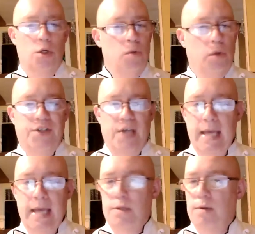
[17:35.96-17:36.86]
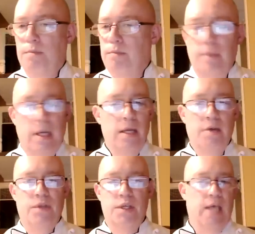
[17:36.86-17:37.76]
You will taste
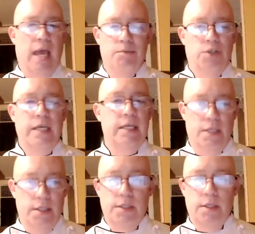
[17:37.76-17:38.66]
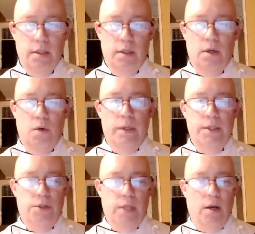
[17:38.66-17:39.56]
many of the same cheeses
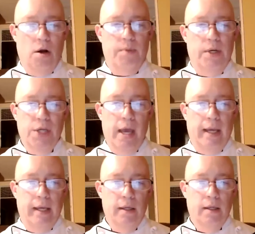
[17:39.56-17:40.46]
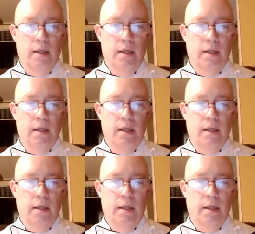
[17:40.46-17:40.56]
when you take garde manger,